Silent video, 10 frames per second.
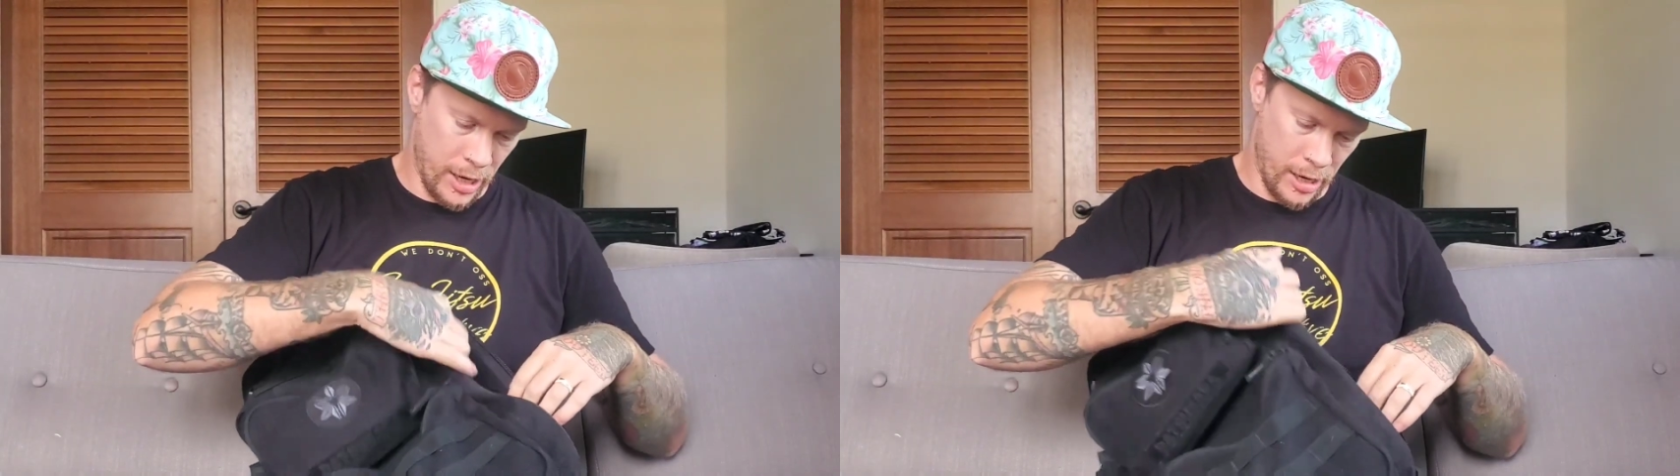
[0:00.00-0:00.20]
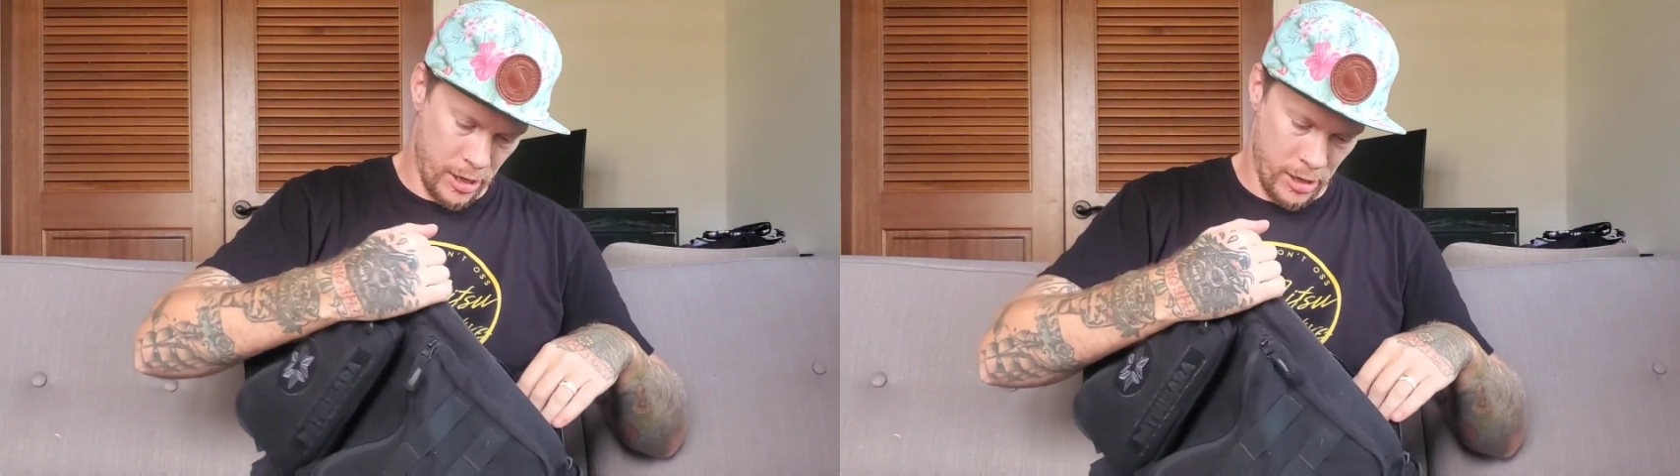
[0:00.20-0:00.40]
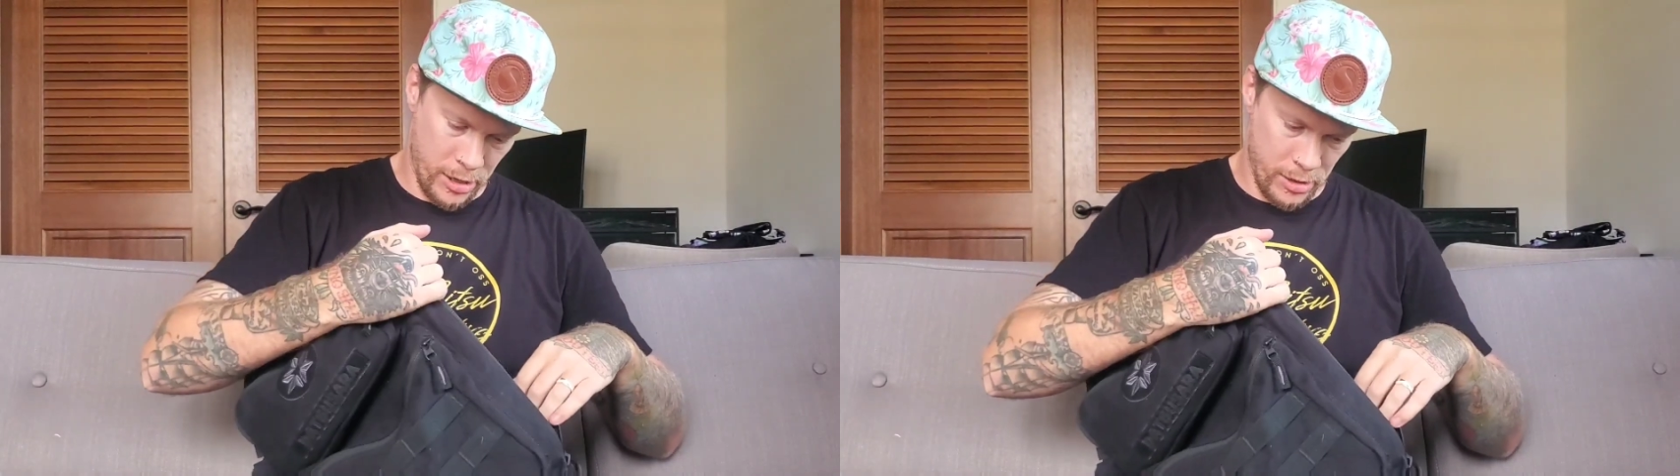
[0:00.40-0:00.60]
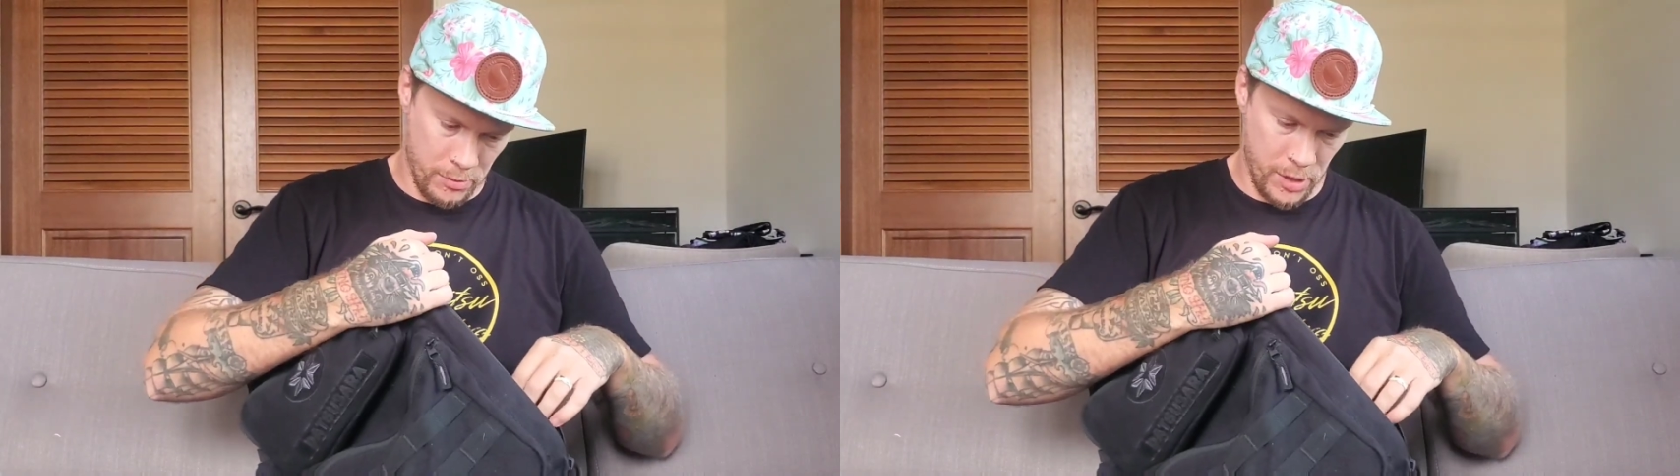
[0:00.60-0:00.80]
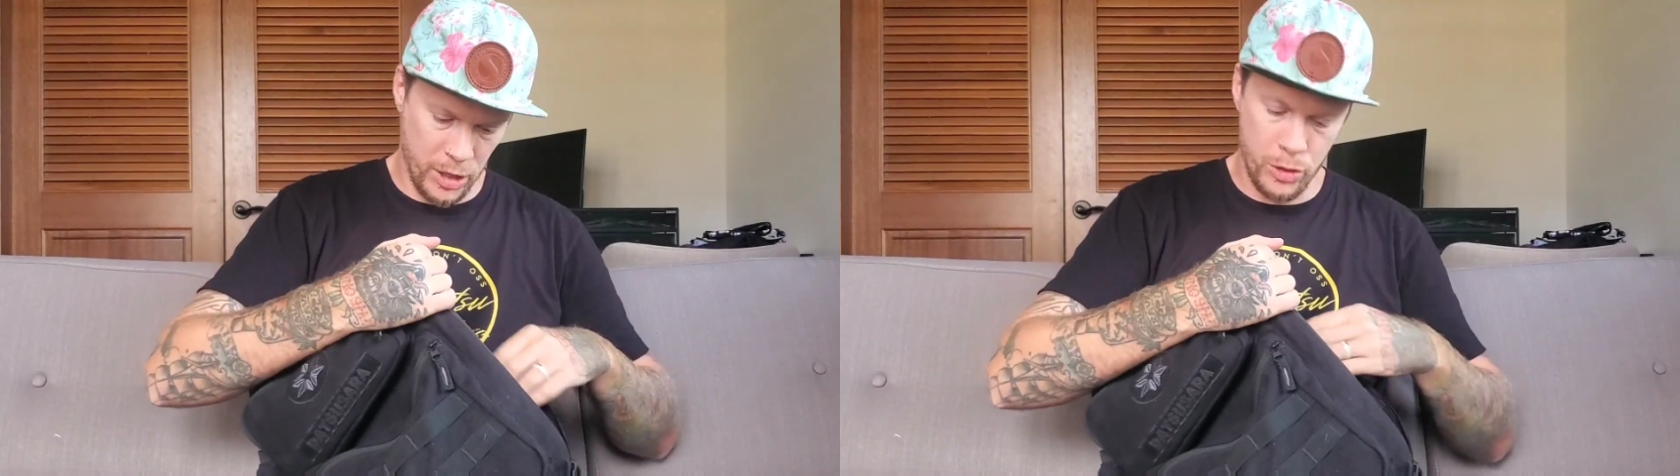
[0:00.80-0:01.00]

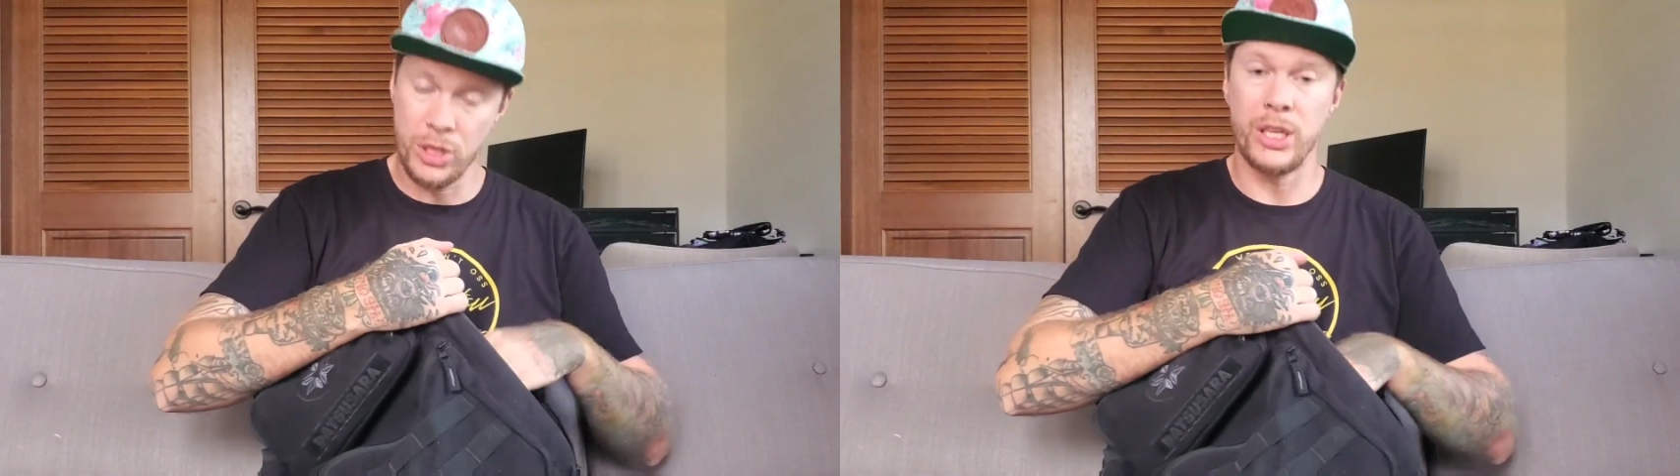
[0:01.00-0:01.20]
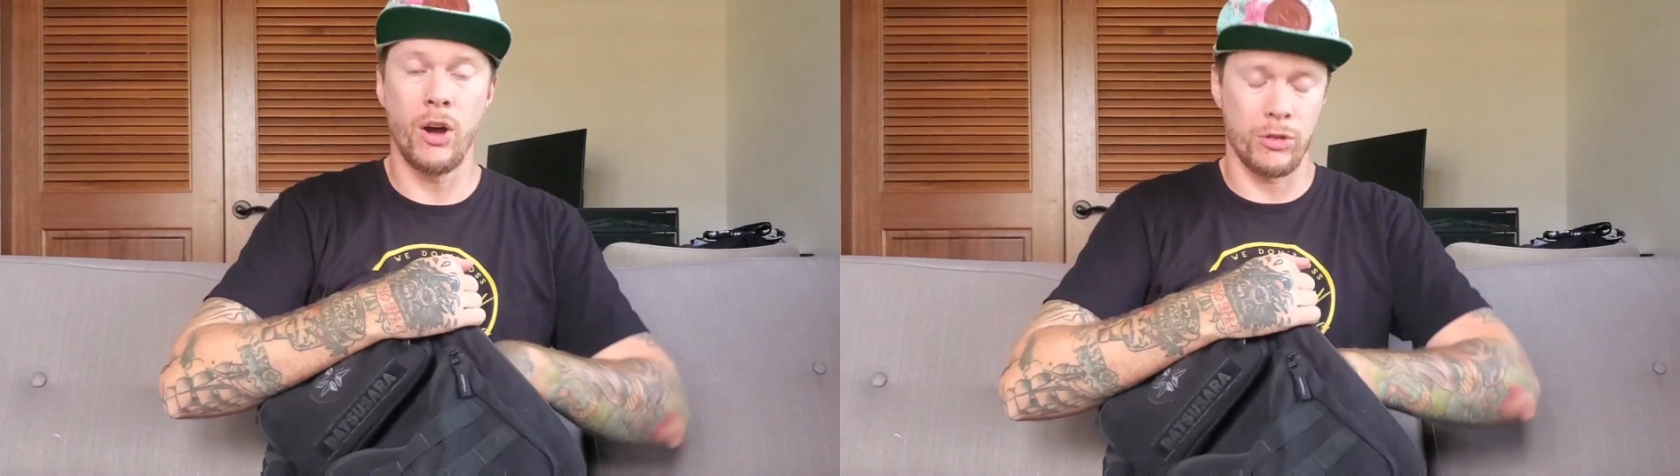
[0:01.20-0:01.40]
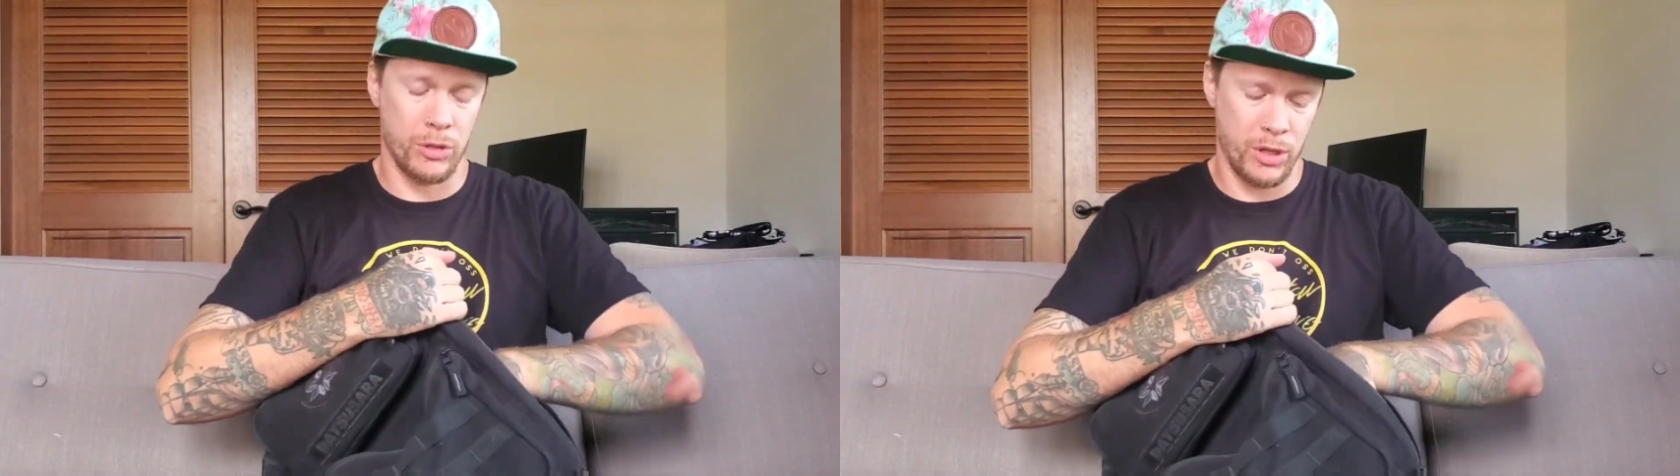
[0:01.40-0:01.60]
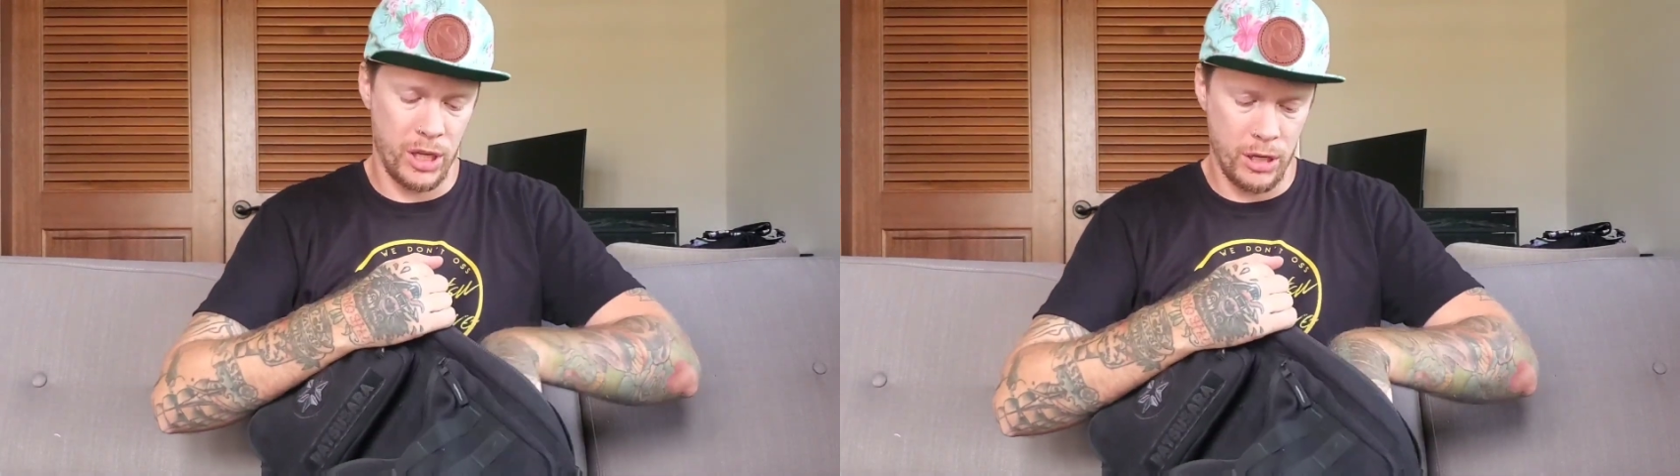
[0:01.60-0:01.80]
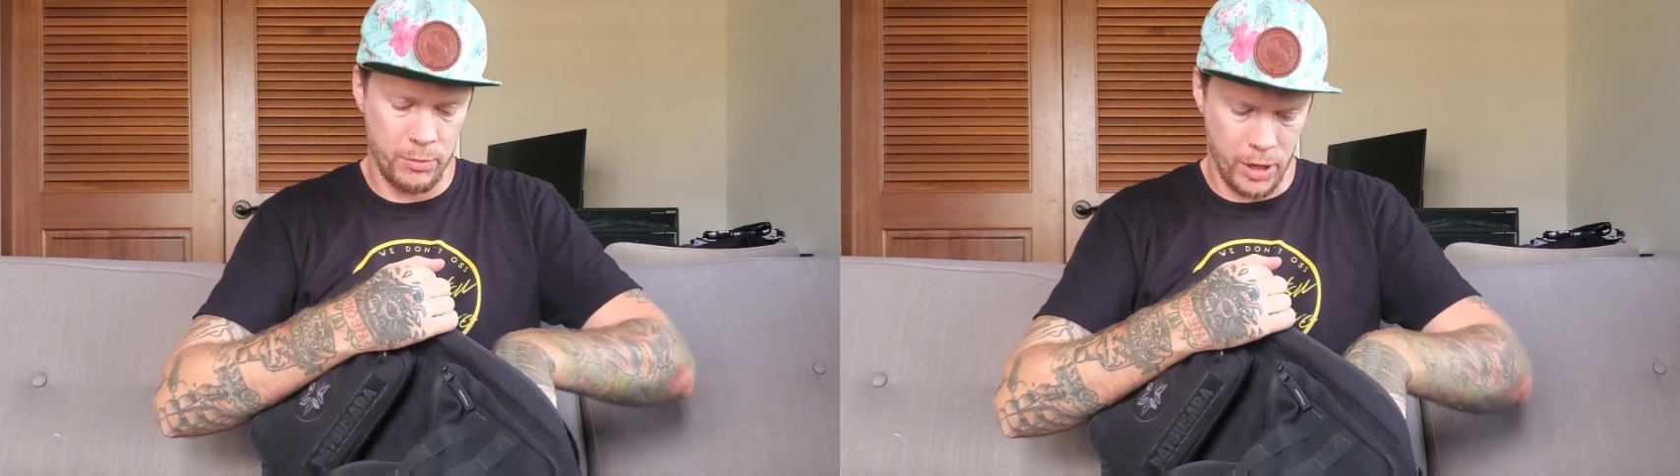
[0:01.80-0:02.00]
I usually also
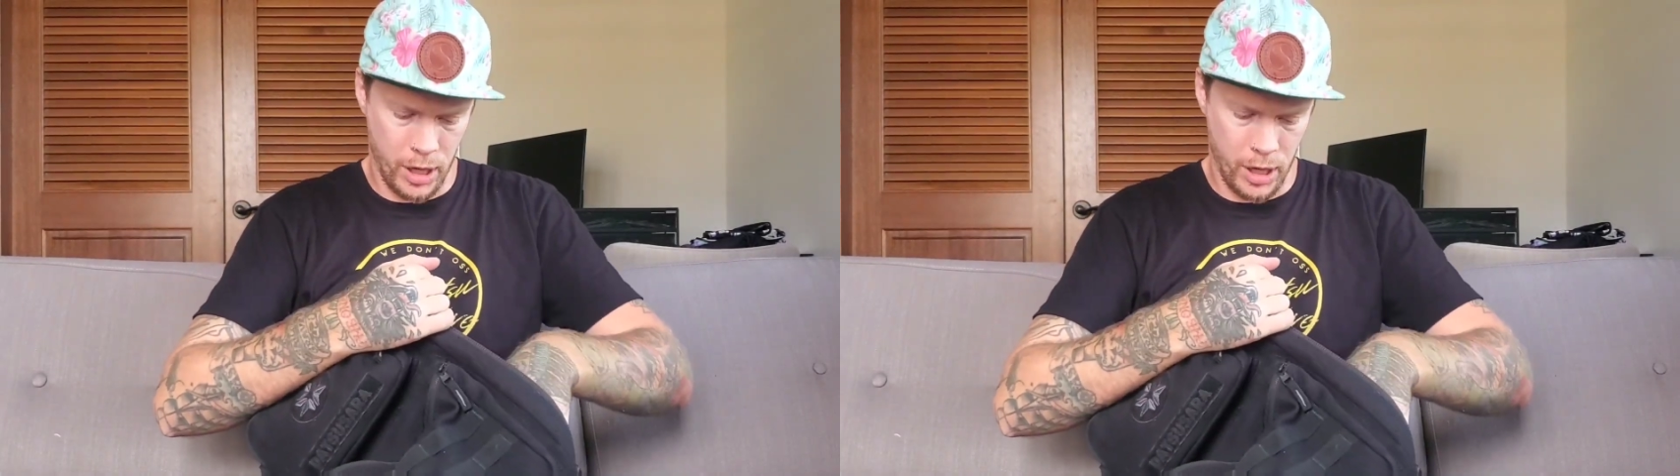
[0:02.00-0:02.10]
keep